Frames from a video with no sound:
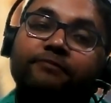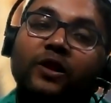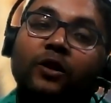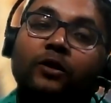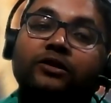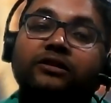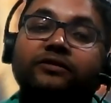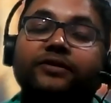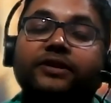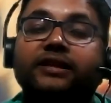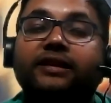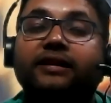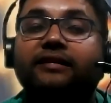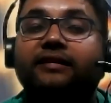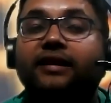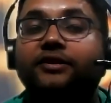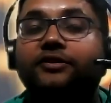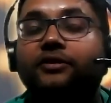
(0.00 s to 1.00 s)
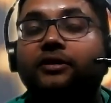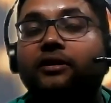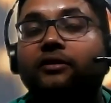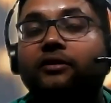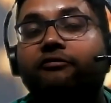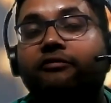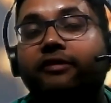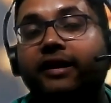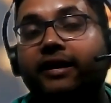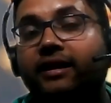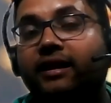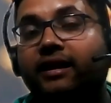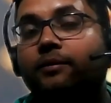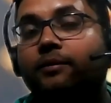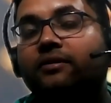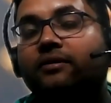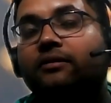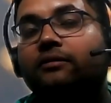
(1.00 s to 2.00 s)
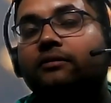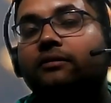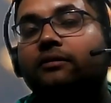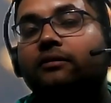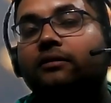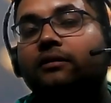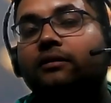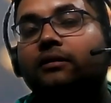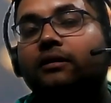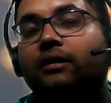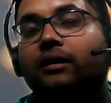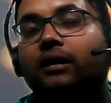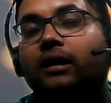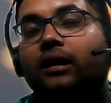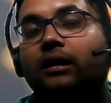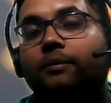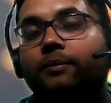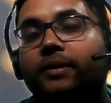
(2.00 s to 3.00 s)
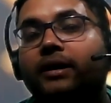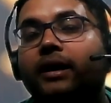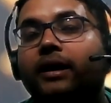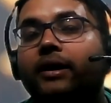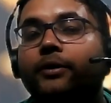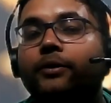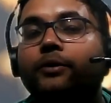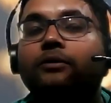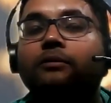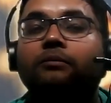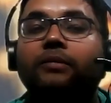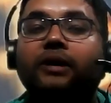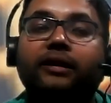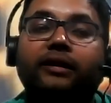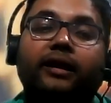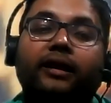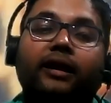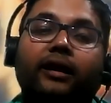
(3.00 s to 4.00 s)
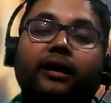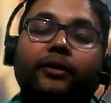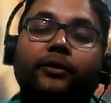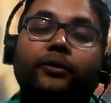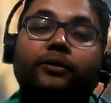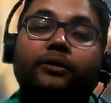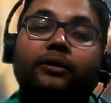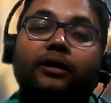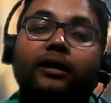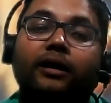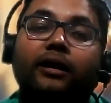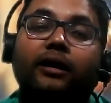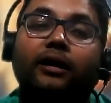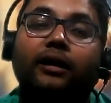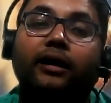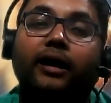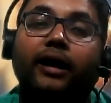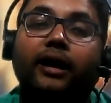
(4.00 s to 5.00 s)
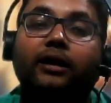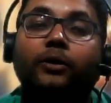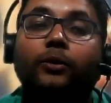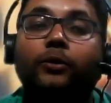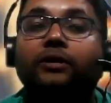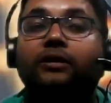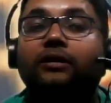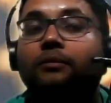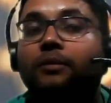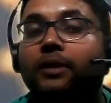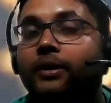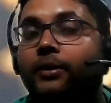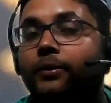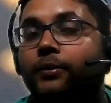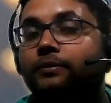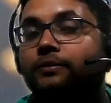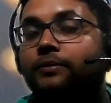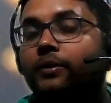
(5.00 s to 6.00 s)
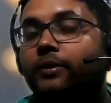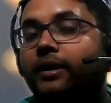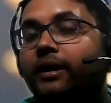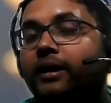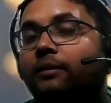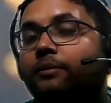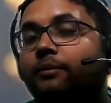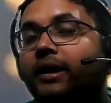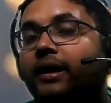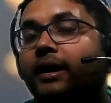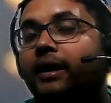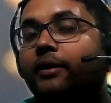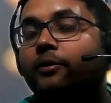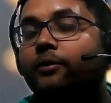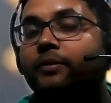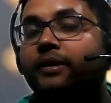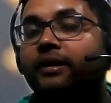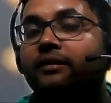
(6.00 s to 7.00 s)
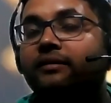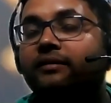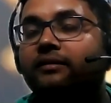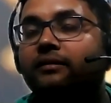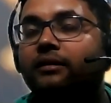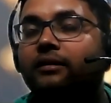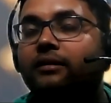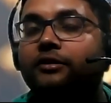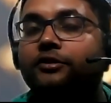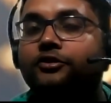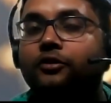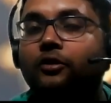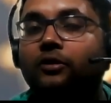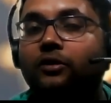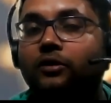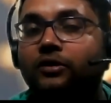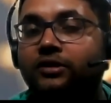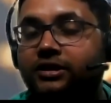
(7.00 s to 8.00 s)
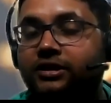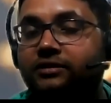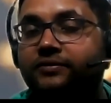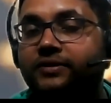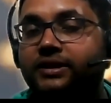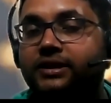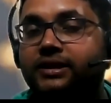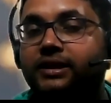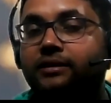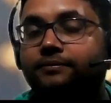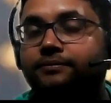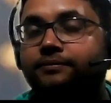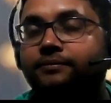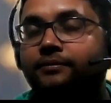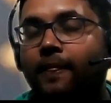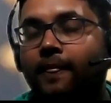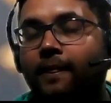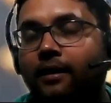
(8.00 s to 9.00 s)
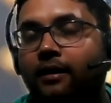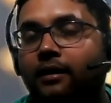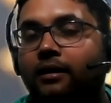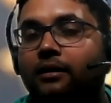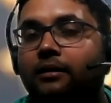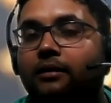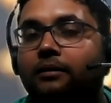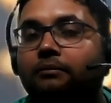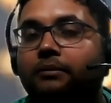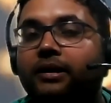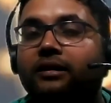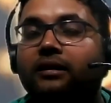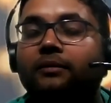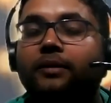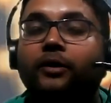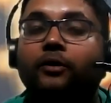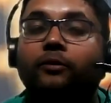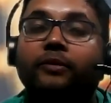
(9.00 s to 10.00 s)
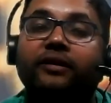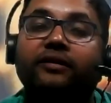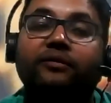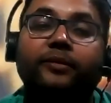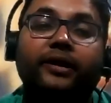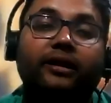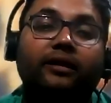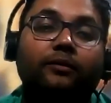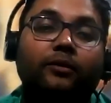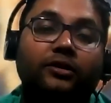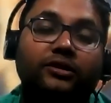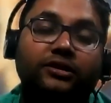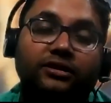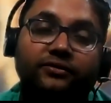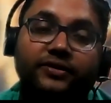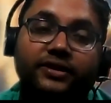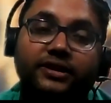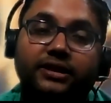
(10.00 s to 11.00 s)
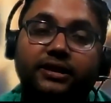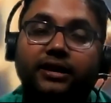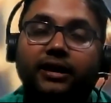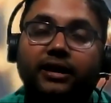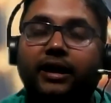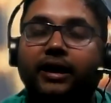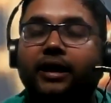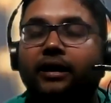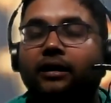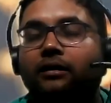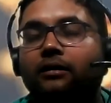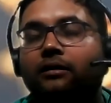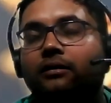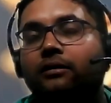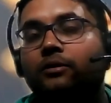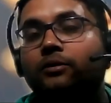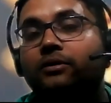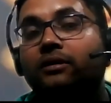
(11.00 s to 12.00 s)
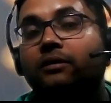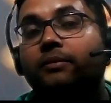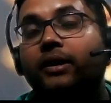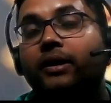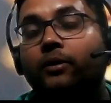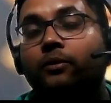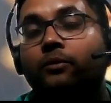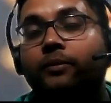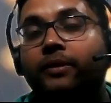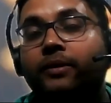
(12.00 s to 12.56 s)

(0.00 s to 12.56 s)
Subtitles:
longevity is actually of three types: Alpa Ayu, Madhya Ayu, and Uttam Ayu. Okay, Alpa Ayu means short longevity, Madhyam Ayu means medium longevity, and Uttam Ayu